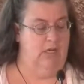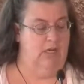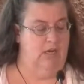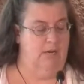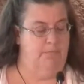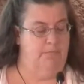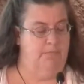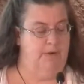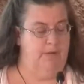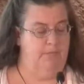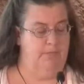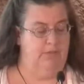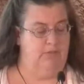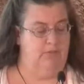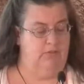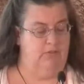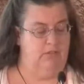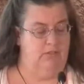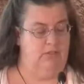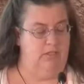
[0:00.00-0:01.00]
and
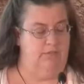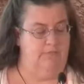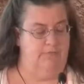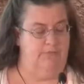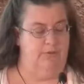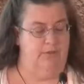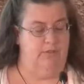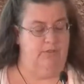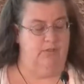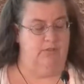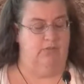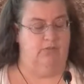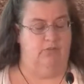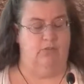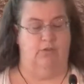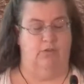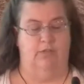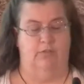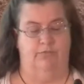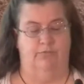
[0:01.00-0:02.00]
promise to defer to
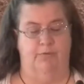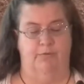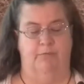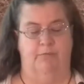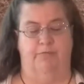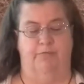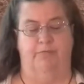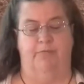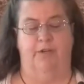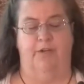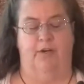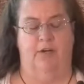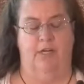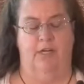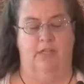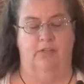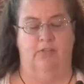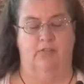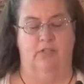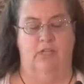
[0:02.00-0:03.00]
stories from
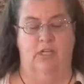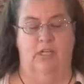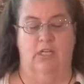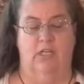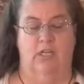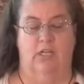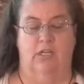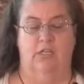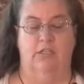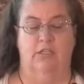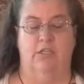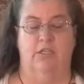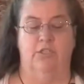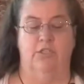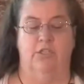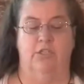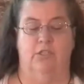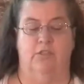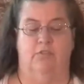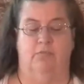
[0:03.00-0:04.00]
various
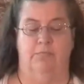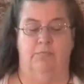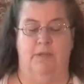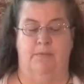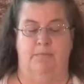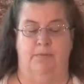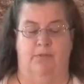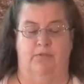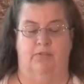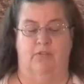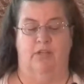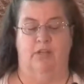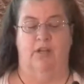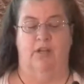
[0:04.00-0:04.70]
indigenous peoples on